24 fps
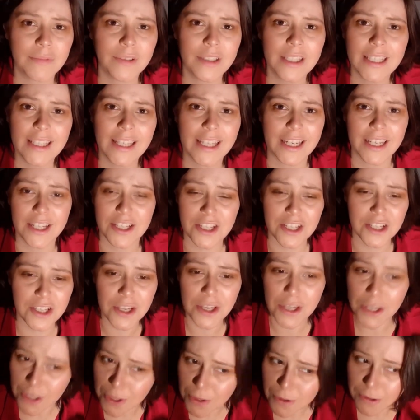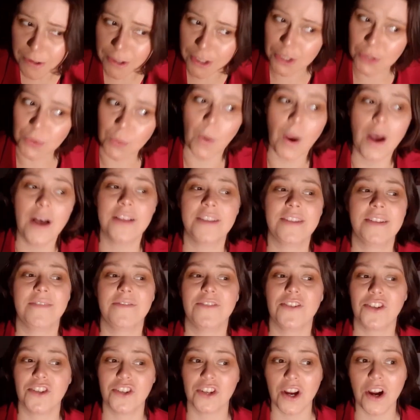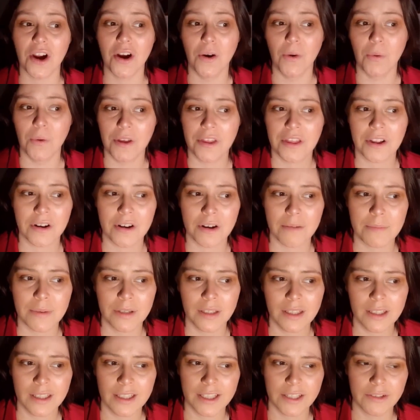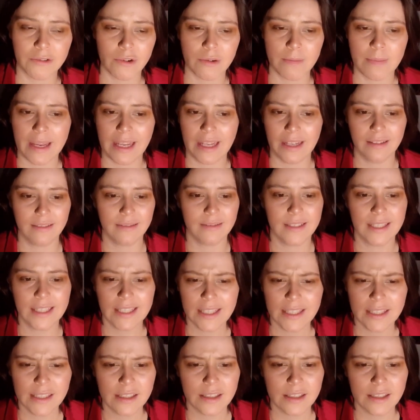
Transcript: really like it's just huge swaths of the show with her ability to remain